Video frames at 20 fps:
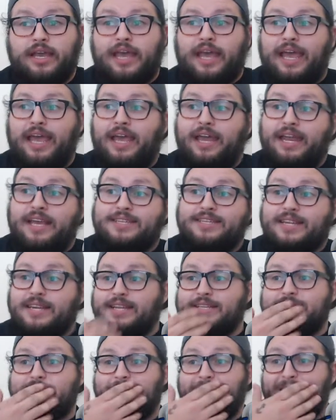and it's gonna
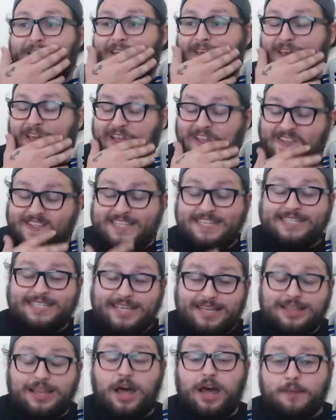take
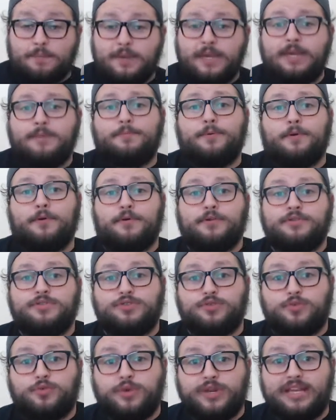a lot of people
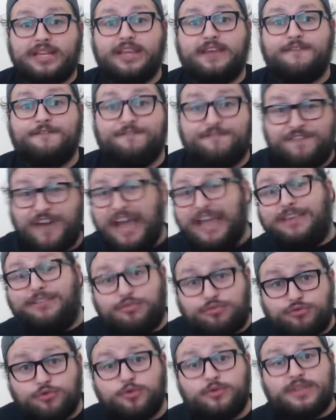to really fight
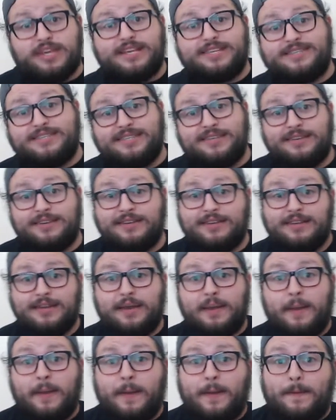through this.
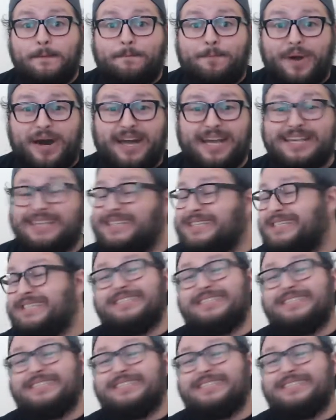But